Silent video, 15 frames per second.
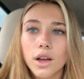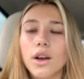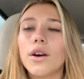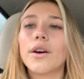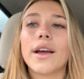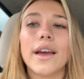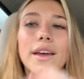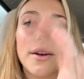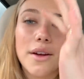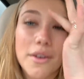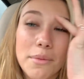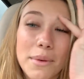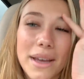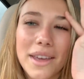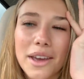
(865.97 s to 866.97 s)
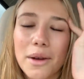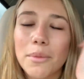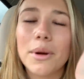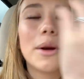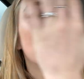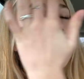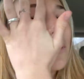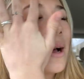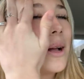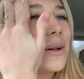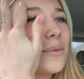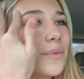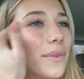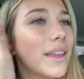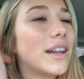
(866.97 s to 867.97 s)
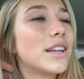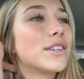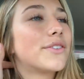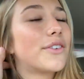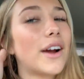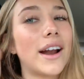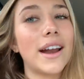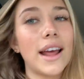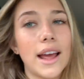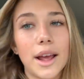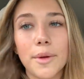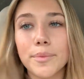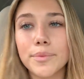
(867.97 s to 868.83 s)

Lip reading: Okay, I don't have my camera, but it is Friday.